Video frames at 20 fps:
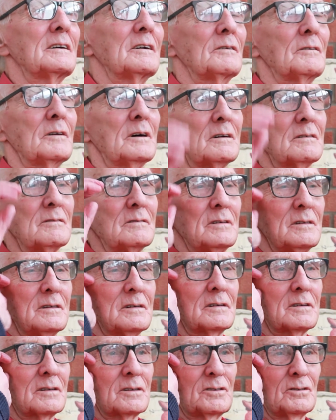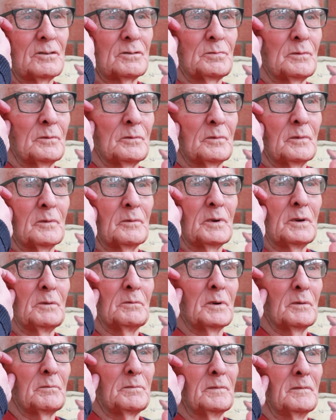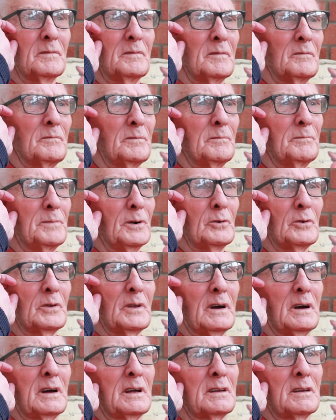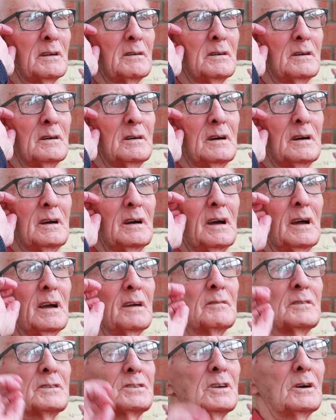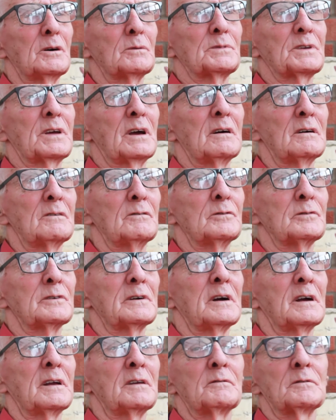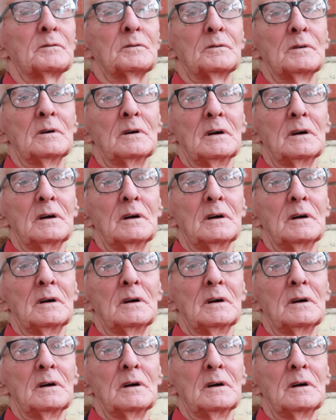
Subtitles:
Well, because we were both had a heck of a job to get over Andrew,